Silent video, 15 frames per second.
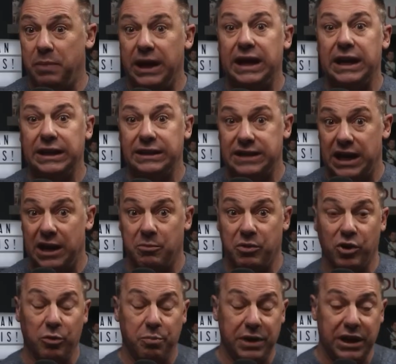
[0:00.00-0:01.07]
in Tampa
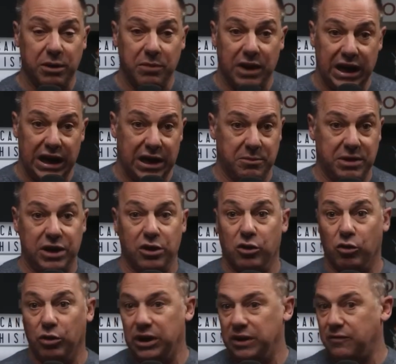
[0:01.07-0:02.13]
or big in Miami
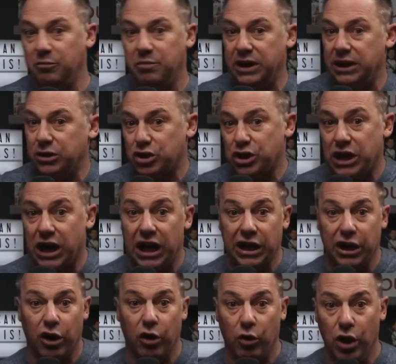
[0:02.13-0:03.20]
or even big in
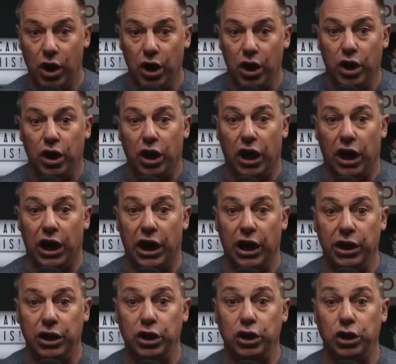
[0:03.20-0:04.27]
Chicago,
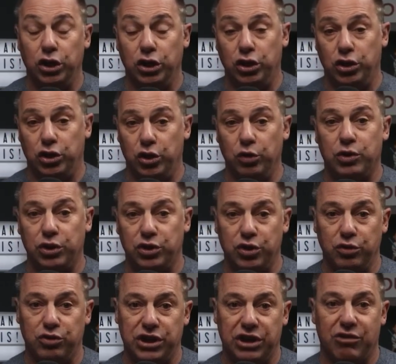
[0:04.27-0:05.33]
you could do
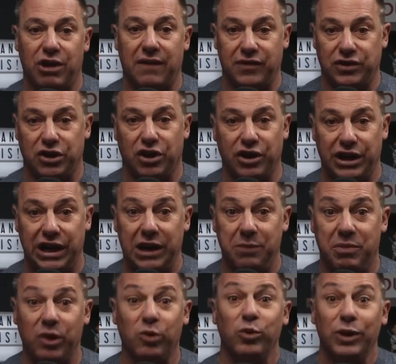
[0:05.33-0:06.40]
geographic targeting,
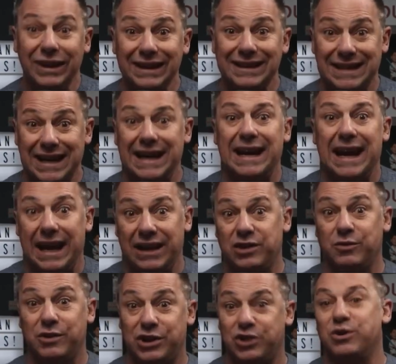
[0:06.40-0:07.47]
but real estate has a
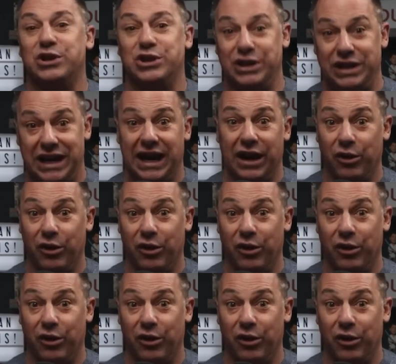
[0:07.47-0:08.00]
restriction now.